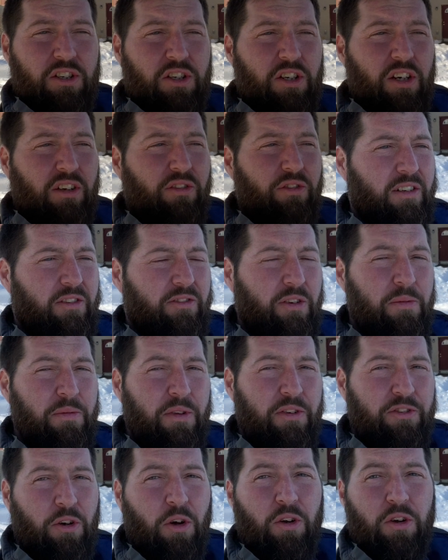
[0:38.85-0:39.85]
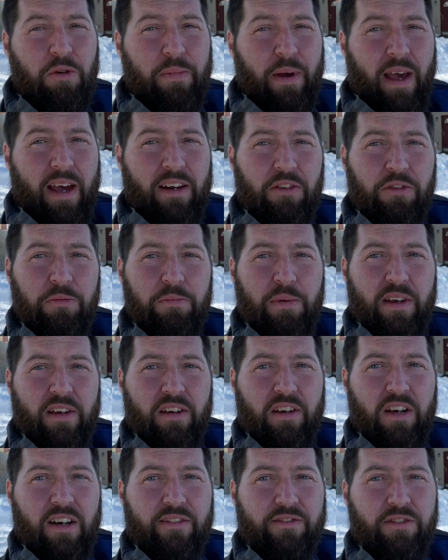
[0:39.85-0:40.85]
just from the solar panels
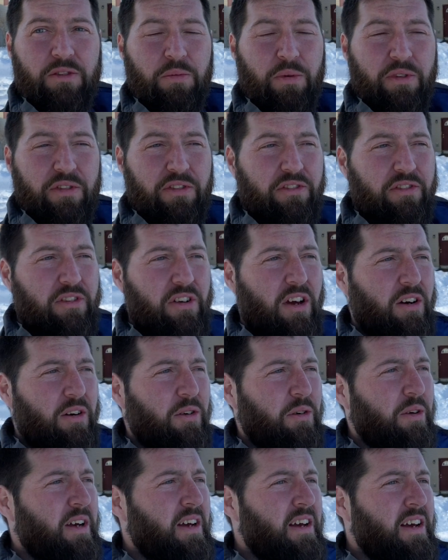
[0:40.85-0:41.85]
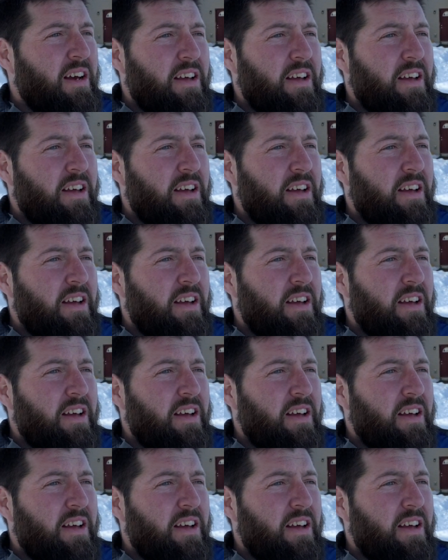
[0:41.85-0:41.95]
being covered with snow.